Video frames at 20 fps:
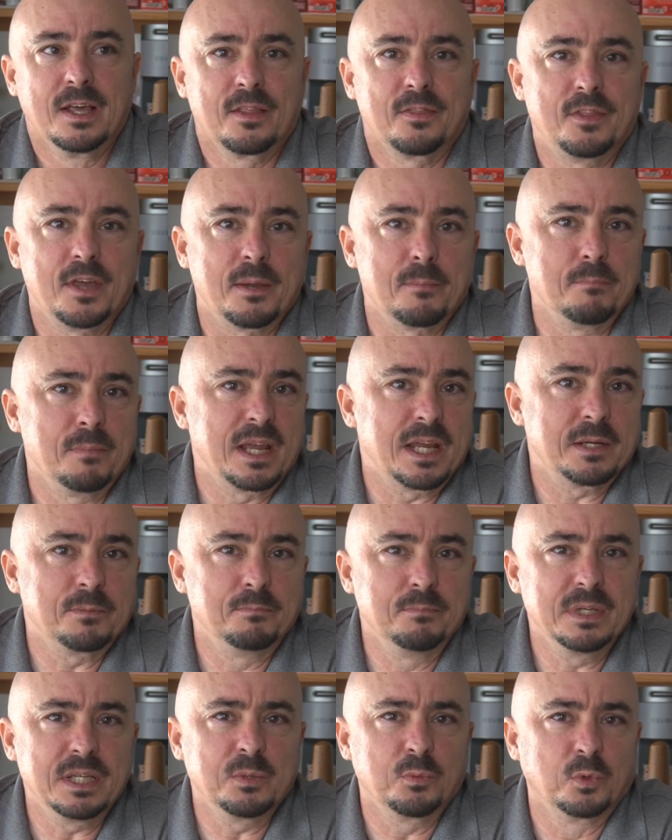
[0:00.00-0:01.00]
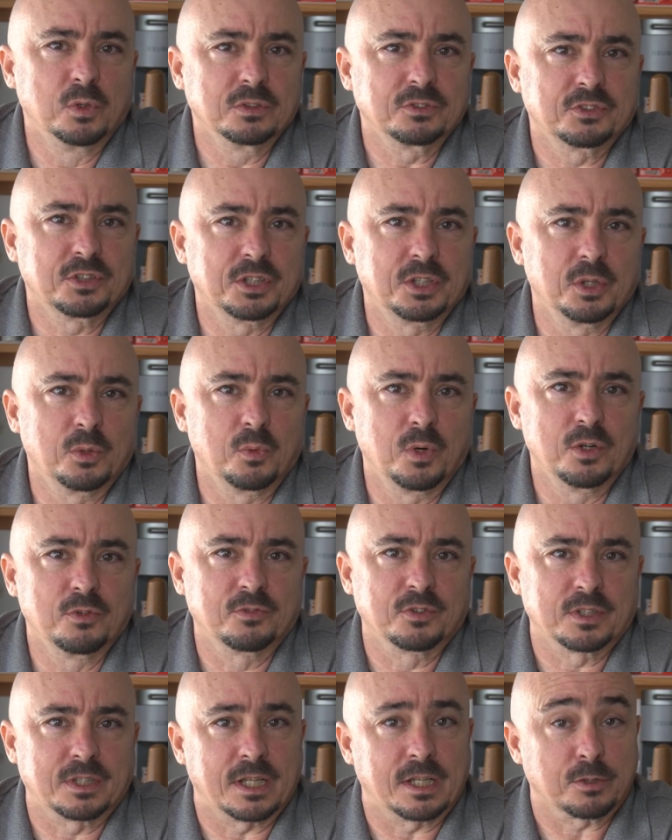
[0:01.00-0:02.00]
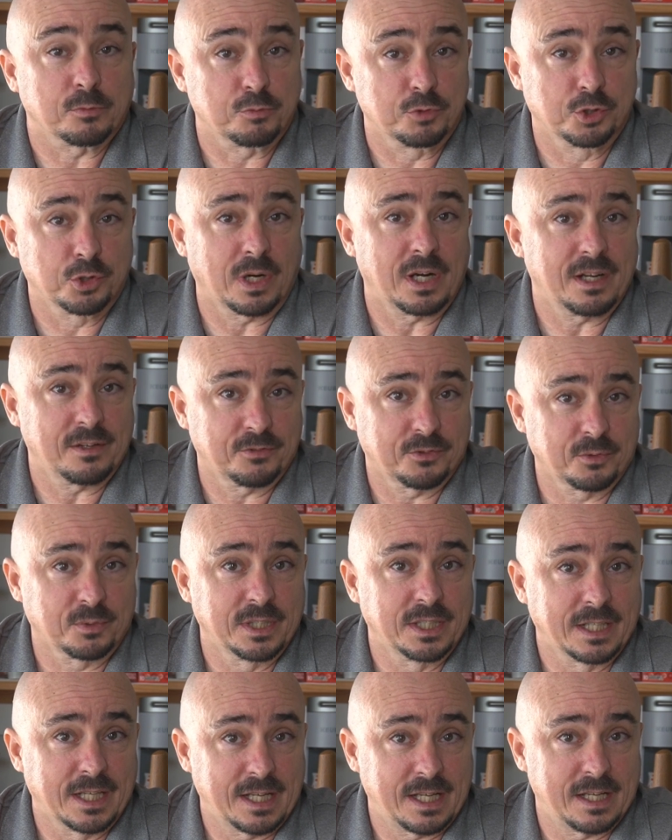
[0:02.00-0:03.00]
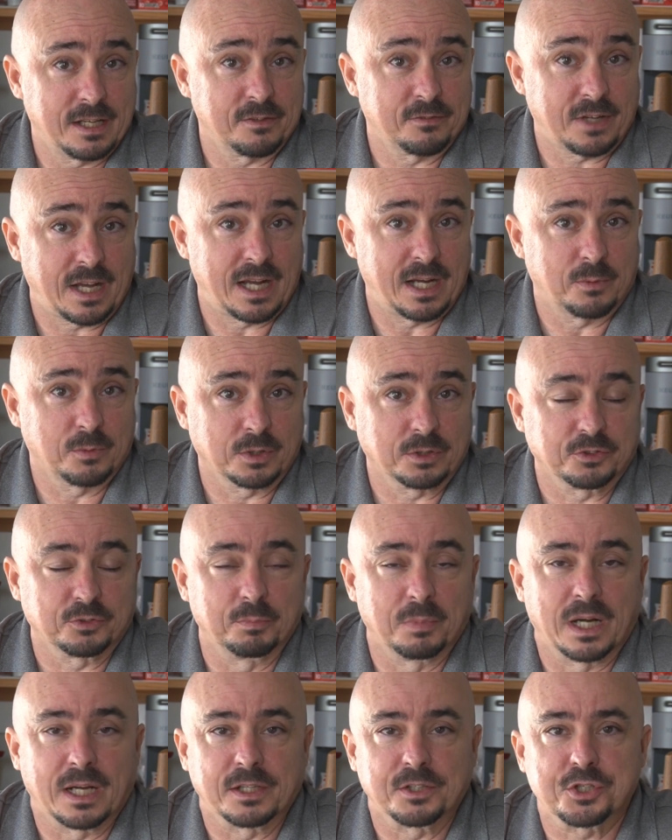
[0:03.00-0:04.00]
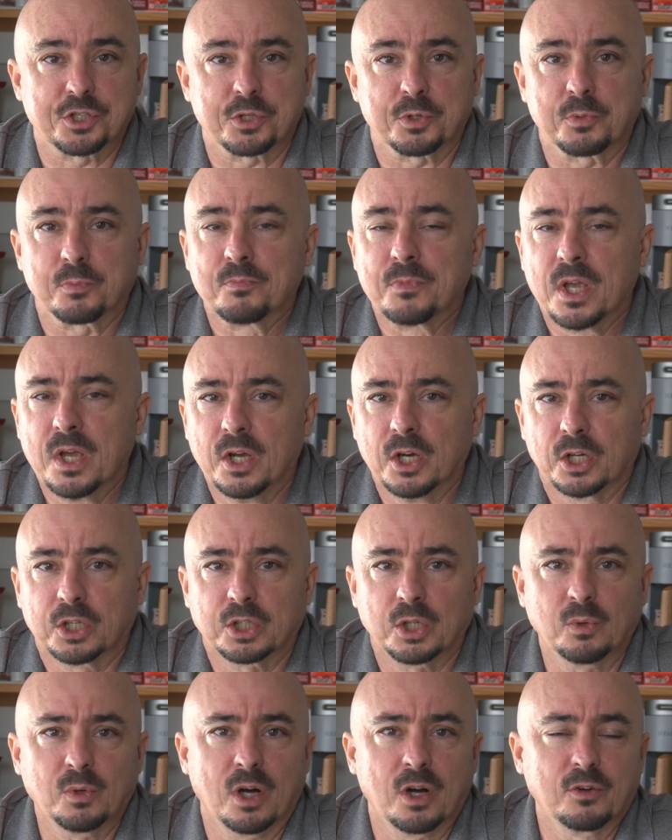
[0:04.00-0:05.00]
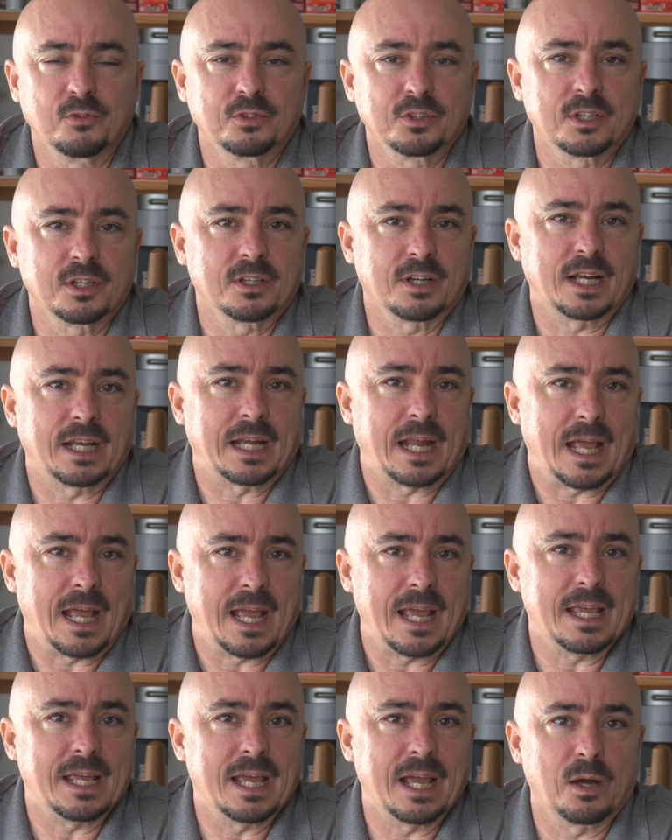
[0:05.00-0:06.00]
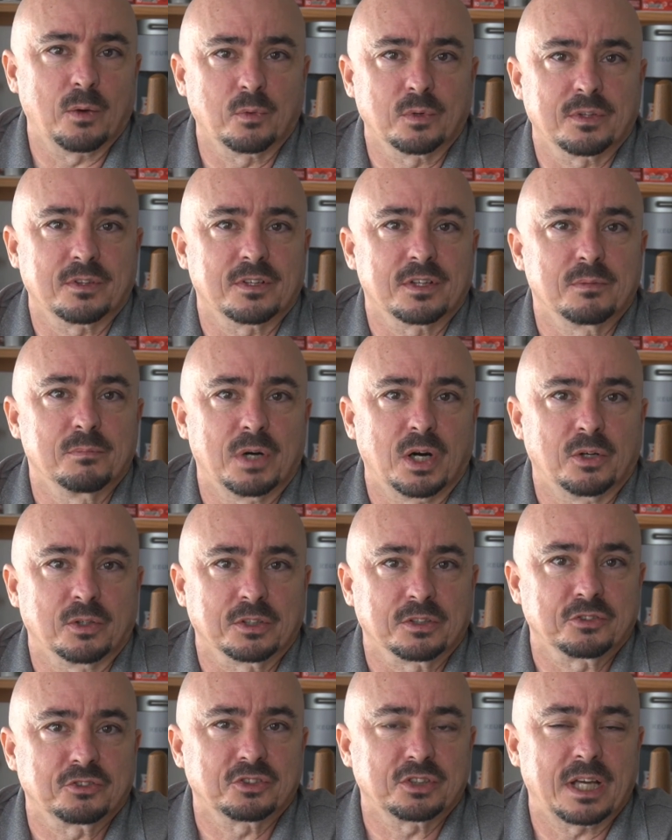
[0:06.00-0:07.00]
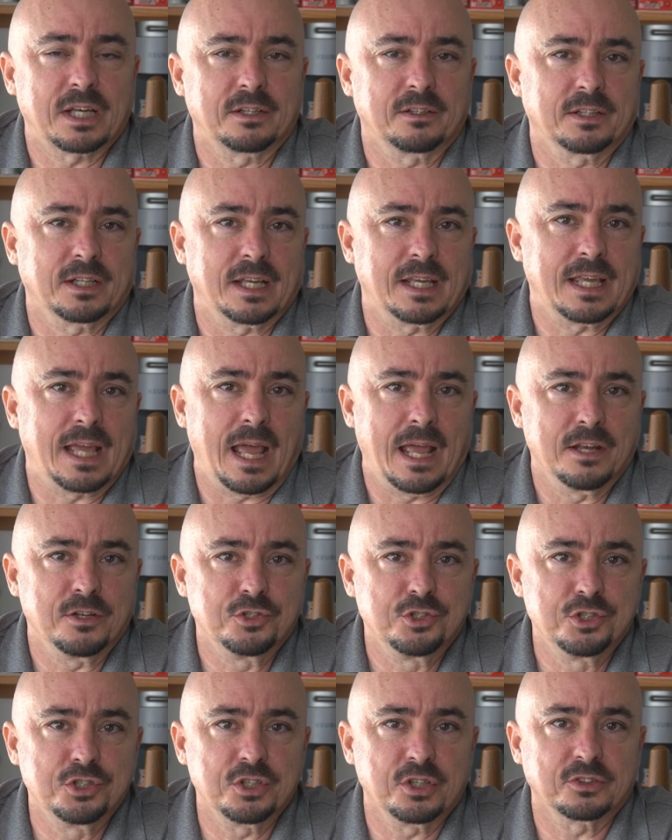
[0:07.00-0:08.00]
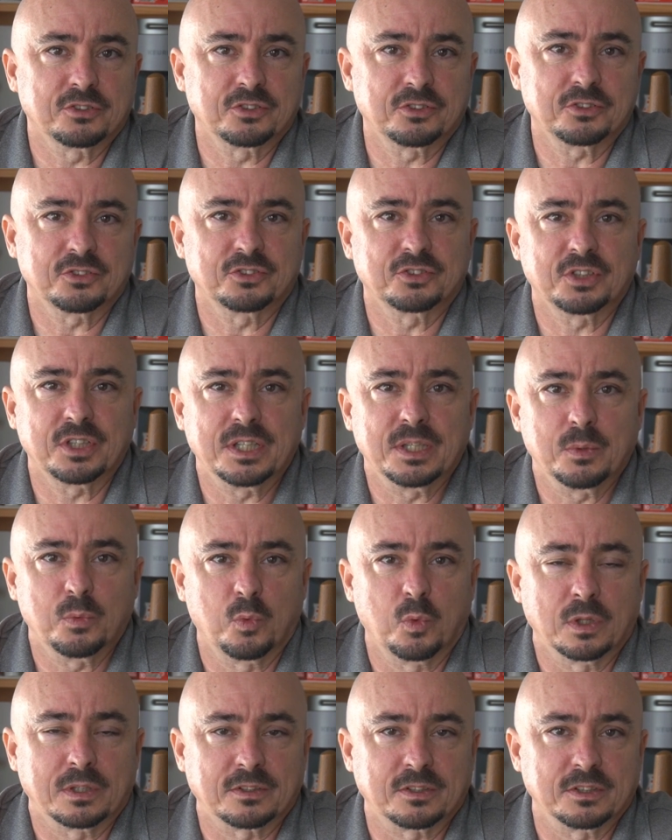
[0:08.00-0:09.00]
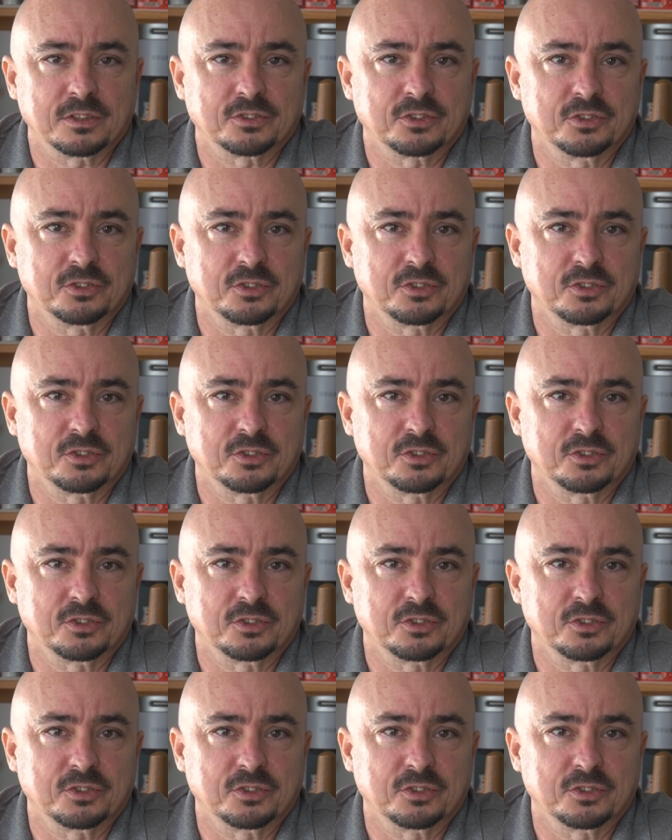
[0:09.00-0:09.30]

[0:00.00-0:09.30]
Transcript: that made me want to go over there, drive three and a half hours, mind you, go over there and hang out with them on a Saturday and just see what this